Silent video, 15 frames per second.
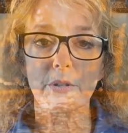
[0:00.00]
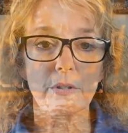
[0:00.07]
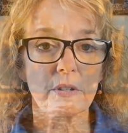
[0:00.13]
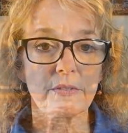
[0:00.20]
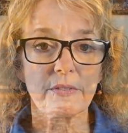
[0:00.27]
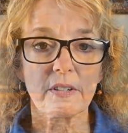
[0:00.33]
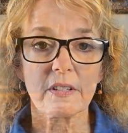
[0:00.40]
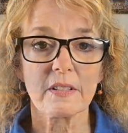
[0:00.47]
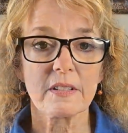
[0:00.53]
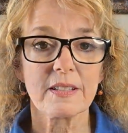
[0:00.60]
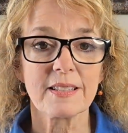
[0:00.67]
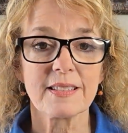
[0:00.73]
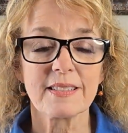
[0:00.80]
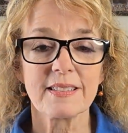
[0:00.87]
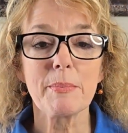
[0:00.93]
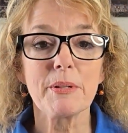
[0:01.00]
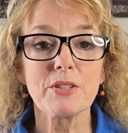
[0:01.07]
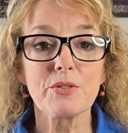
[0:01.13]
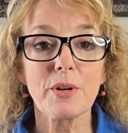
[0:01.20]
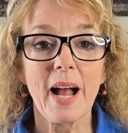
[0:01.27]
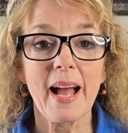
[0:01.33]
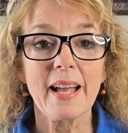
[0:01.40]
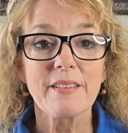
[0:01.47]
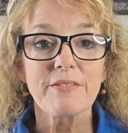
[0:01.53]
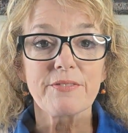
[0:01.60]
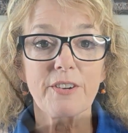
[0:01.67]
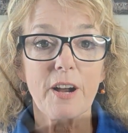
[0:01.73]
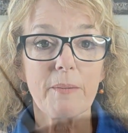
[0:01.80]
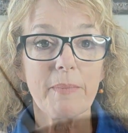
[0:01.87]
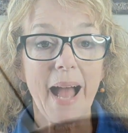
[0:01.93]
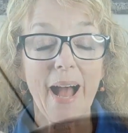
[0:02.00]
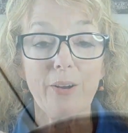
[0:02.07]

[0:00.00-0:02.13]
beautiful. People drive from